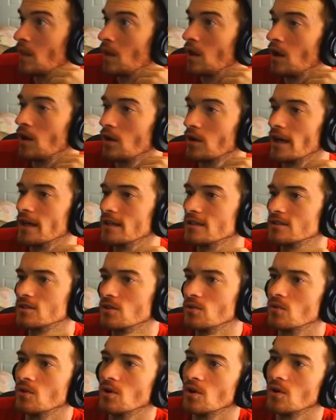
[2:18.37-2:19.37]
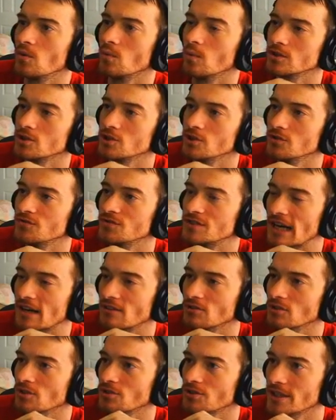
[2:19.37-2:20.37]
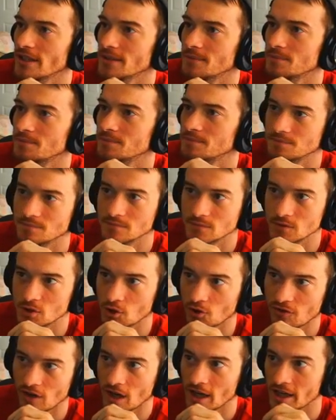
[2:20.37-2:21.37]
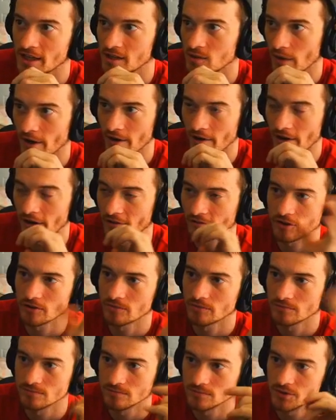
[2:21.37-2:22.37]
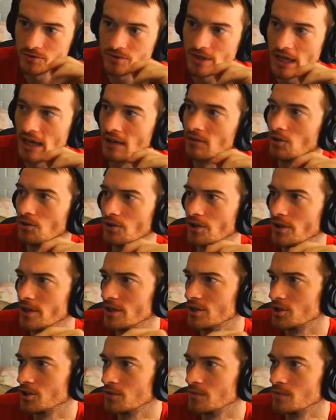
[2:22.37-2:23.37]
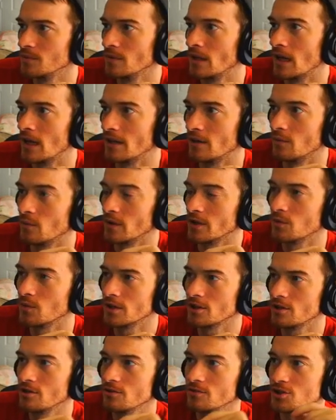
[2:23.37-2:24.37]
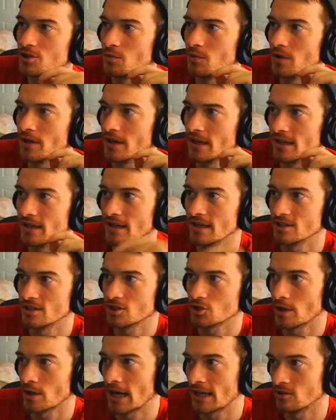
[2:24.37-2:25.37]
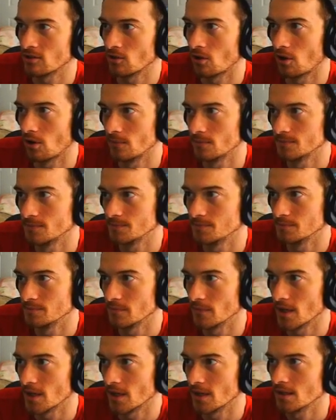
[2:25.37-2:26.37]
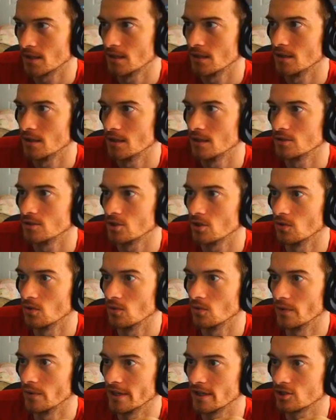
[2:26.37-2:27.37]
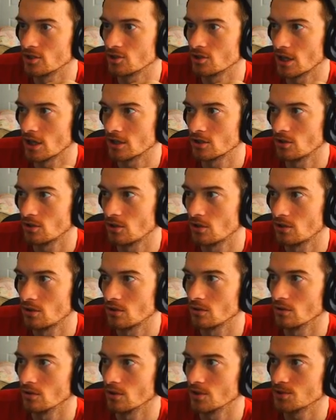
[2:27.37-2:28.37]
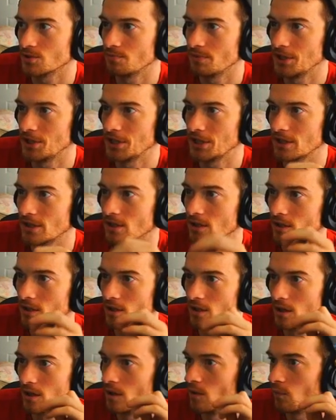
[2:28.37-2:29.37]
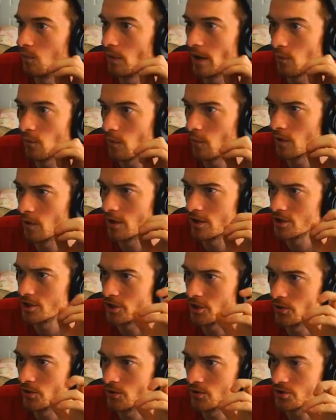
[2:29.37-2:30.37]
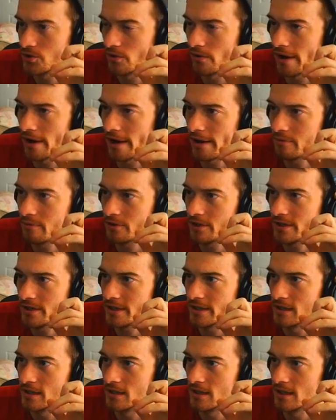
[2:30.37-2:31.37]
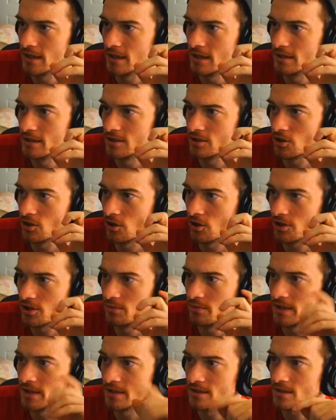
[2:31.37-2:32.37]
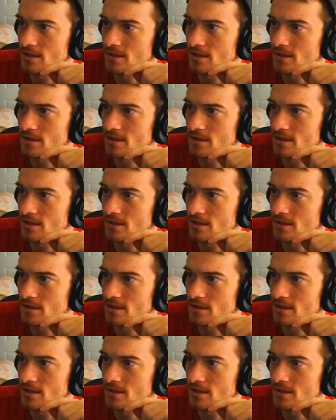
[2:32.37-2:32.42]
Okay, so once you've downloaded it, you'll find wherever you downloaded it to. And then what you want to do is you want to hit Extract All. Okay, so we extract all. Let's pick where we want it to go. So I put it in Documents.